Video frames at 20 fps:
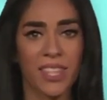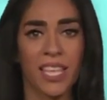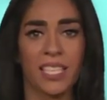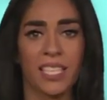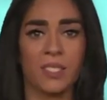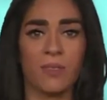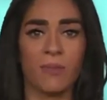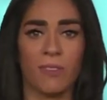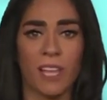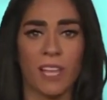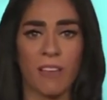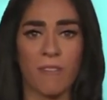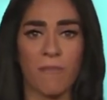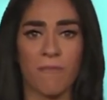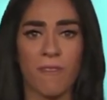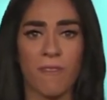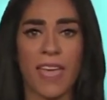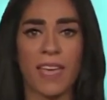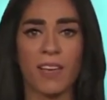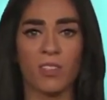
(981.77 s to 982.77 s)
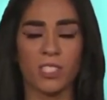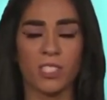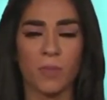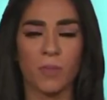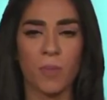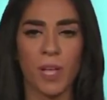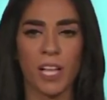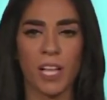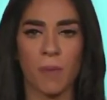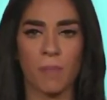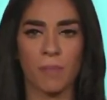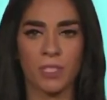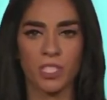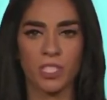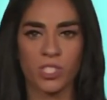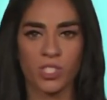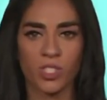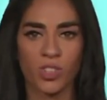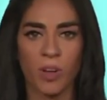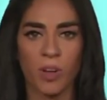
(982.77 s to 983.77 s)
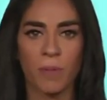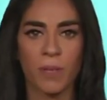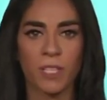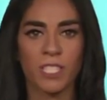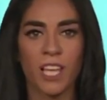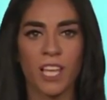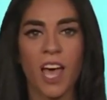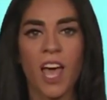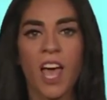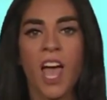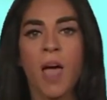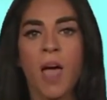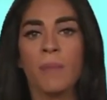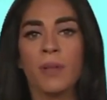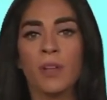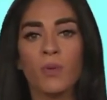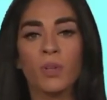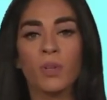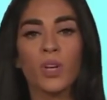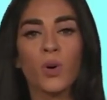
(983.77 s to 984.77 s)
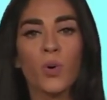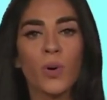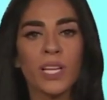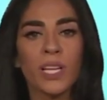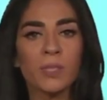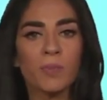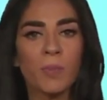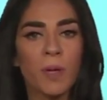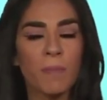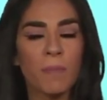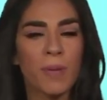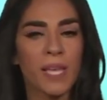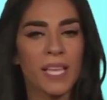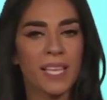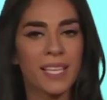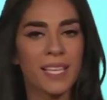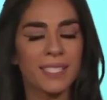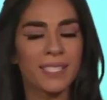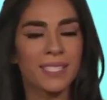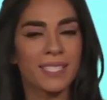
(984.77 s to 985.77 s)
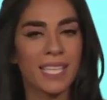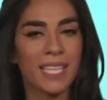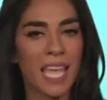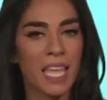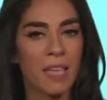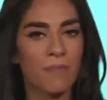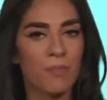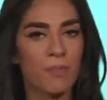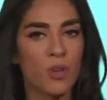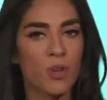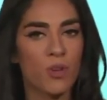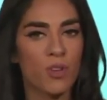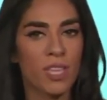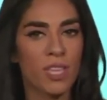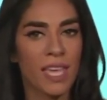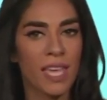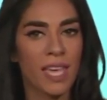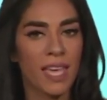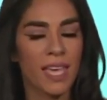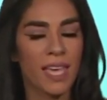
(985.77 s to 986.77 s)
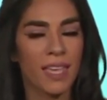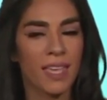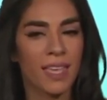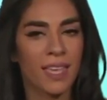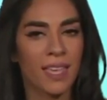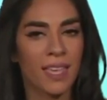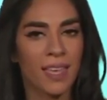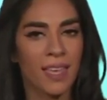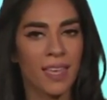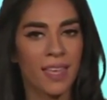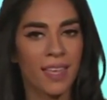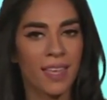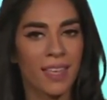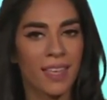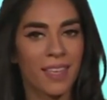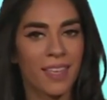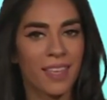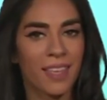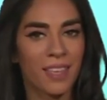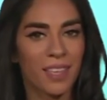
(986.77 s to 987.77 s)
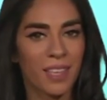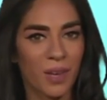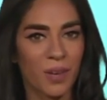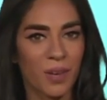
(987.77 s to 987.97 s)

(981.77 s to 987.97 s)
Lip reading: This flick failed to pick up a distributor, but it will always be Mickey's debut gig. Go